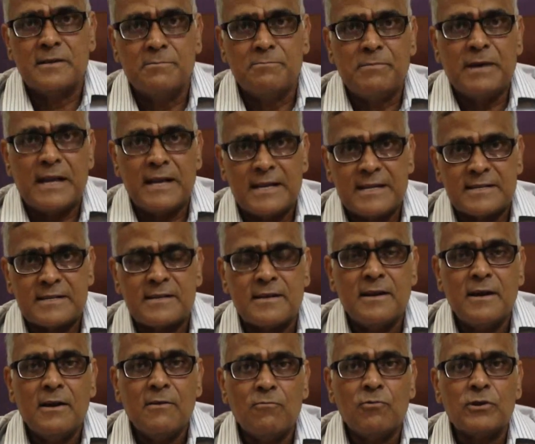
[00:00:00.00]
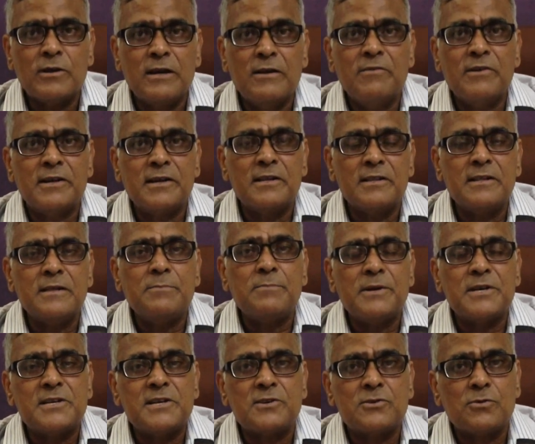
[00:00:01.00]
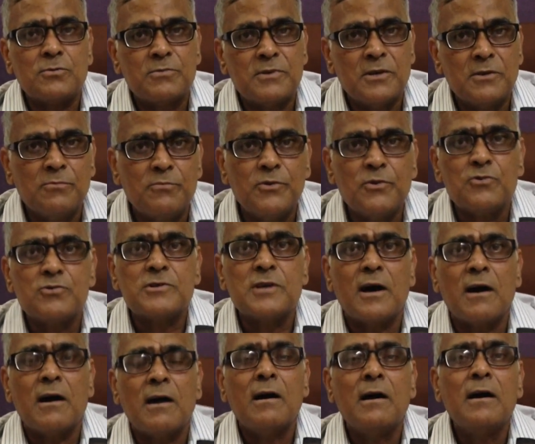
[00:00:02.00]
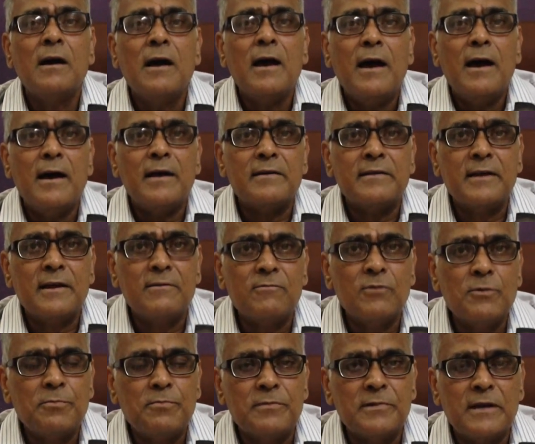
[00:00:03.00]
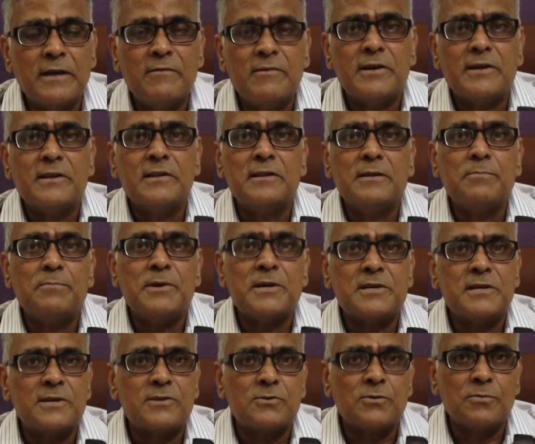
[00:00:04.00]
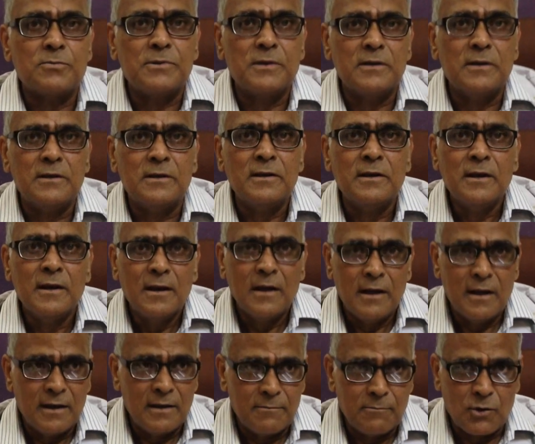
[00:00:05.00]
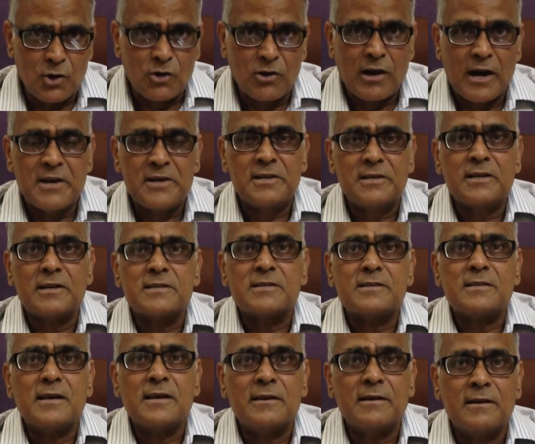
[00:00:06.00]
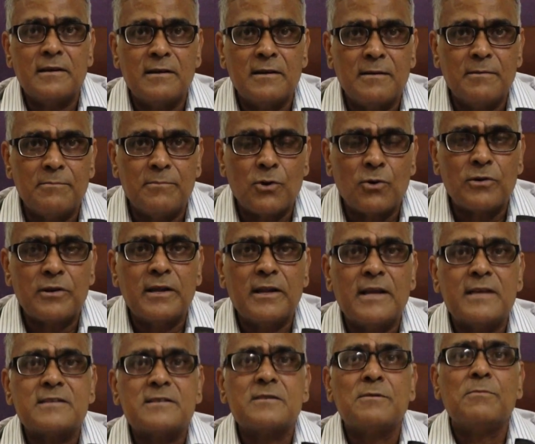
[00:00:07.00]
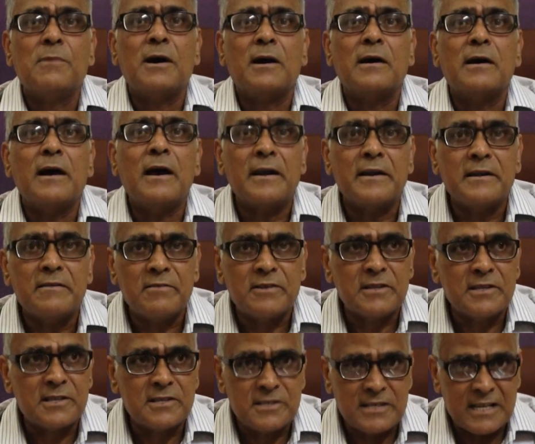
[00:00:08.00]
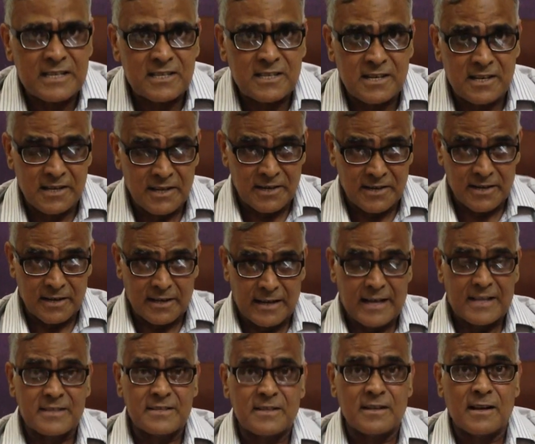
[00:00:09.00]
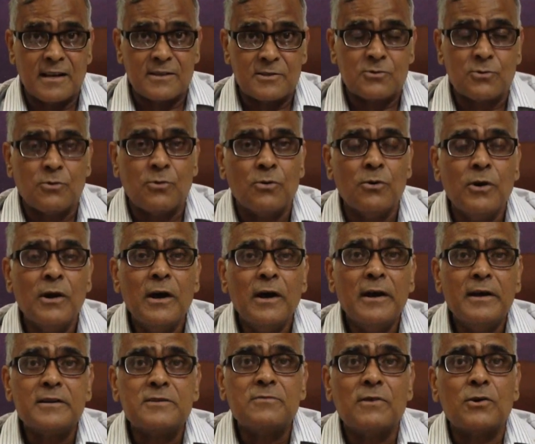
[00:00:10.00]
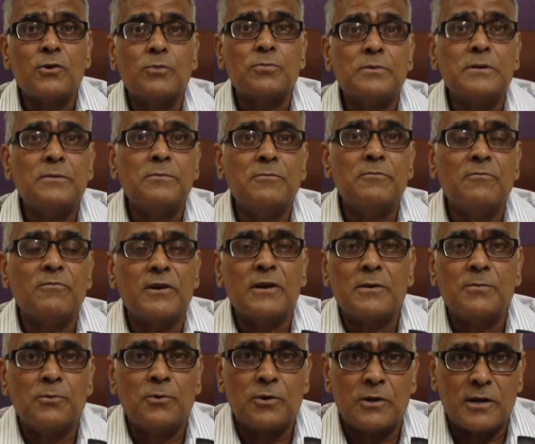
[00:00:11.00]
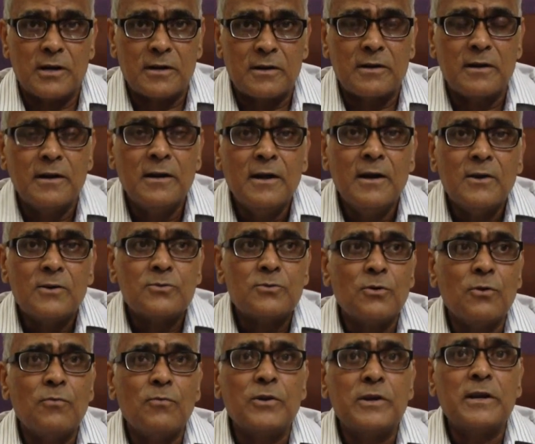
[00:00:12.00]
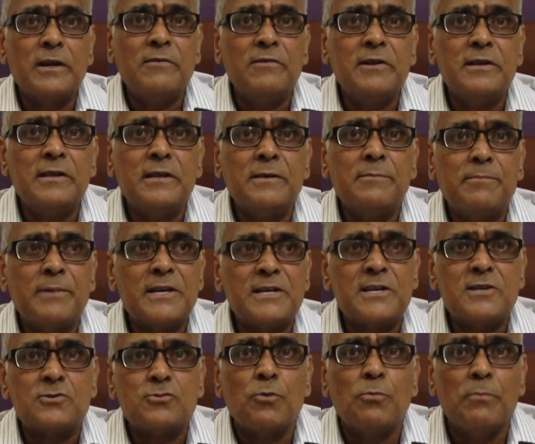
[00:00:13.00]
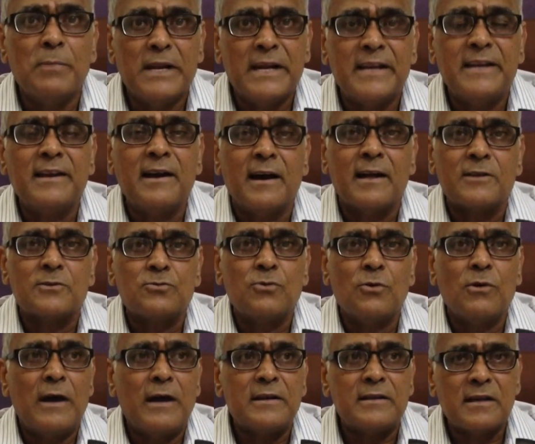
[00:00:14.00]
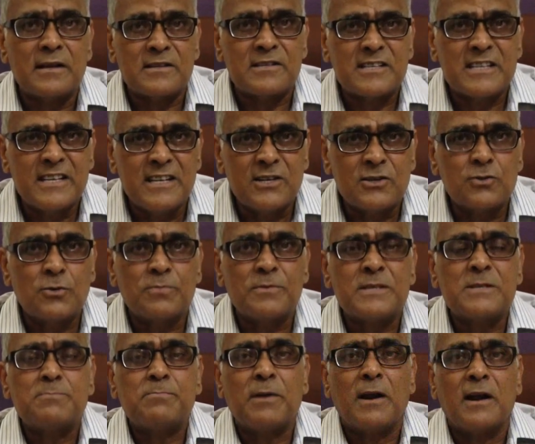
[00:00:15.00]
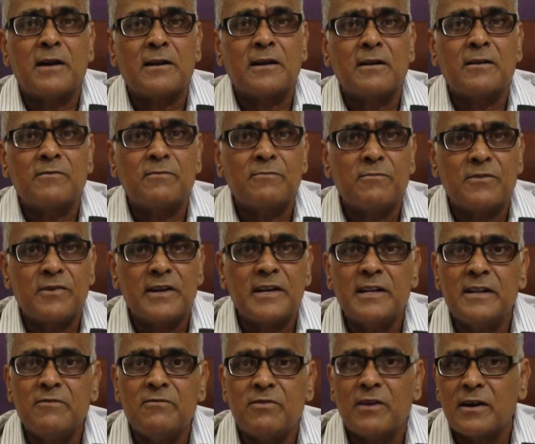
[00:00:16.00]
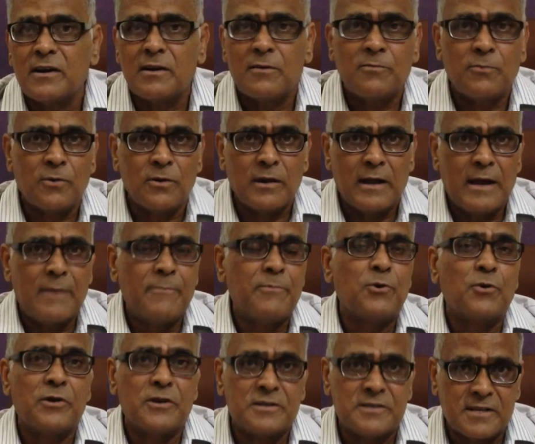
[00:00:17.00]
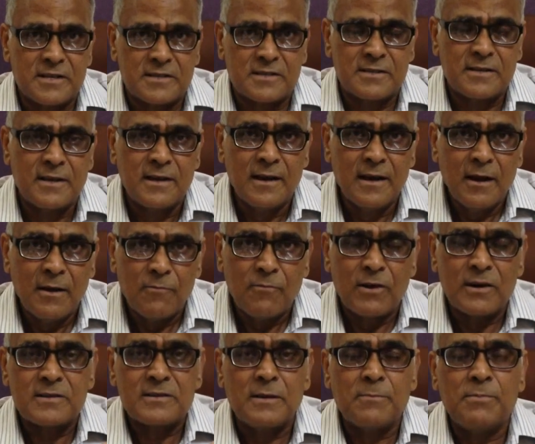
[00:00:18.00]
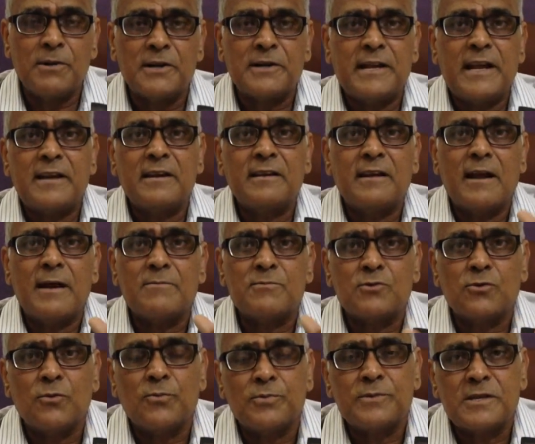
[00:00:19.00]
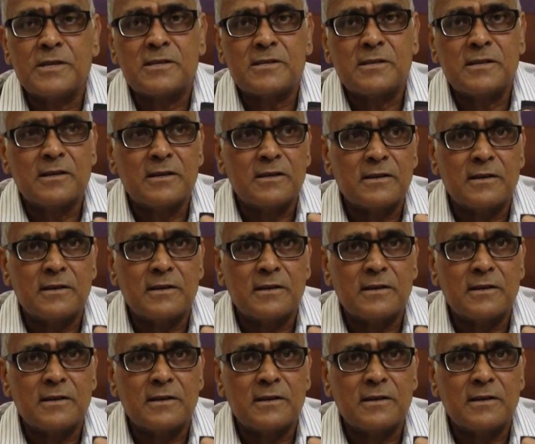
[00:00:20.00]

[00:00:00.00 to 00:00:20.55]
is imbalanced, we give it in the patients of the influenza, and then we give it in the patients of the bronchitis and bronchial asthma, and even the chest related cancer also. It's one of the wonderful drugs. So we give in the patients of malaria also, and the seeds of this plant are really wonderful aphrodisiacs. For example, 10 grams of this,